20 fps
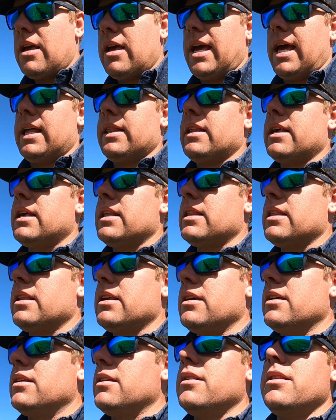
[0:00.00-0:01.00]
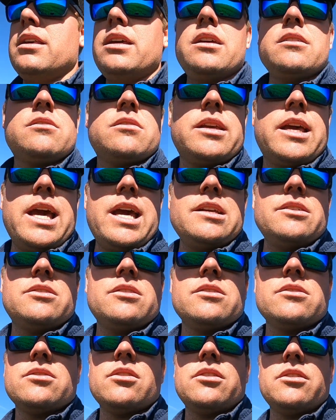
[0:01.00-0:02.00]
and then these
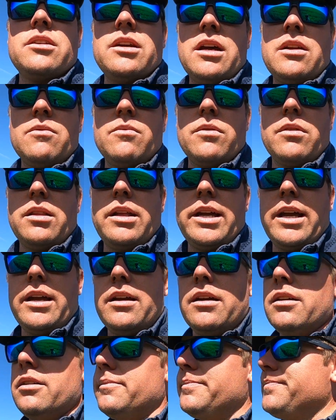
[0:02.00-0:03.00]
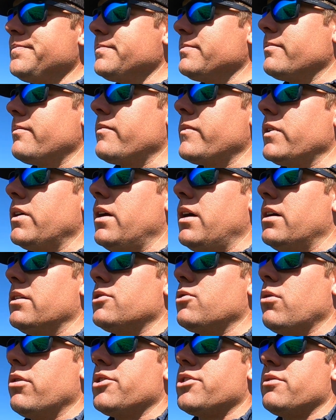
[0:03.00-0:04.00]
cases are done with like a
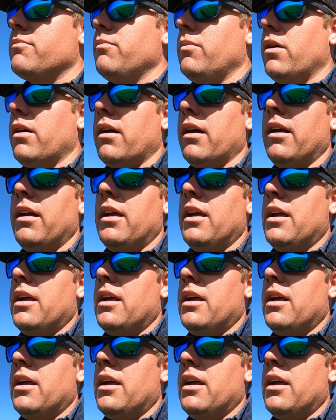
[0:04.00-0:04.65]
torsion bar